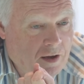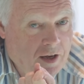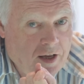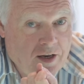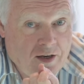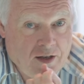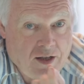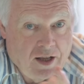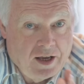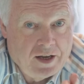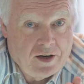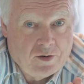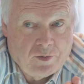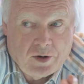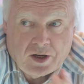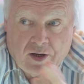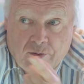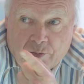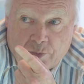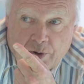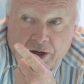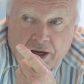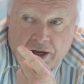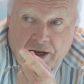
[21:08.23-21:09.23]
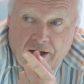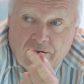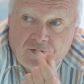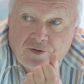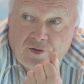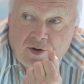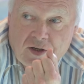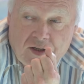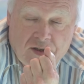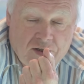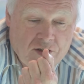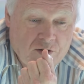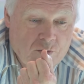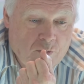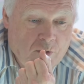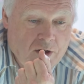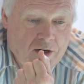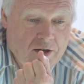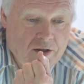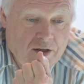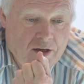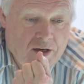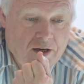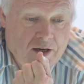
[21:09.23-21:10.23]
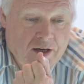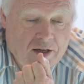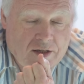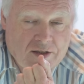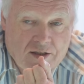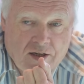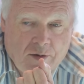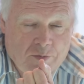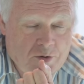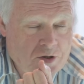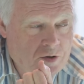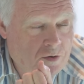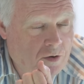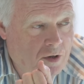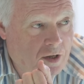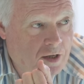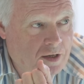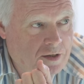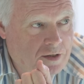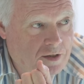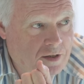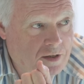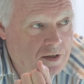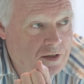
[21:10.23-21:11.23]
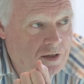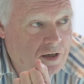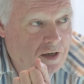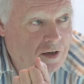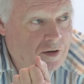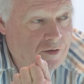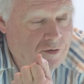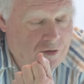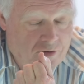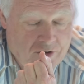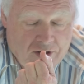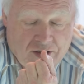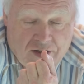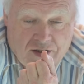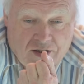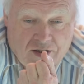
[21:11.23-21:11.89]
And later we can pick out, for instance, one of the exceptional lenses for its